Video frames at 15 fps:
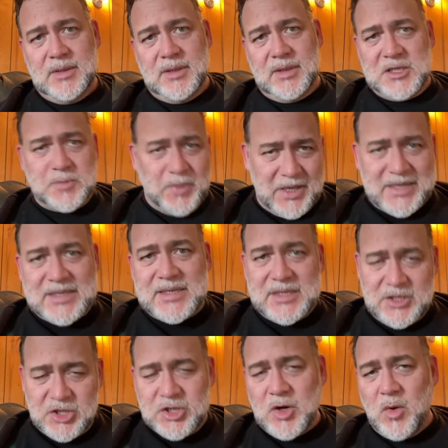this place
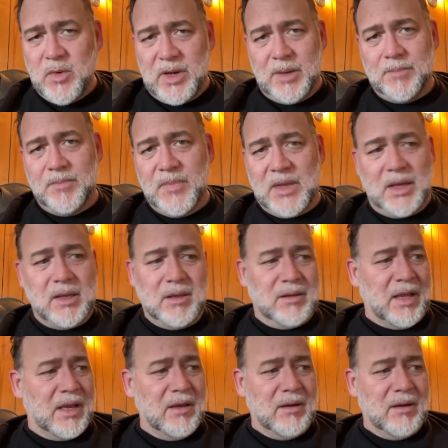he's showing, that